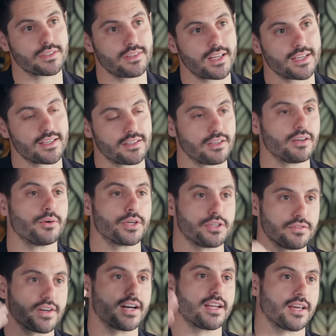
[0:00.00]
light and knowing
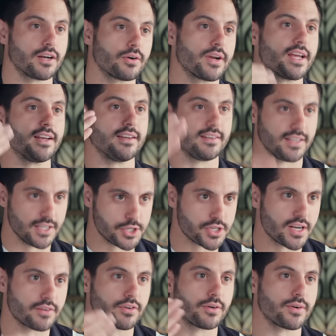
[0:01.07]
you've got to iterate each
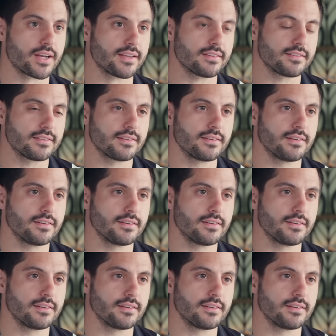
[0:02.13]
and every race?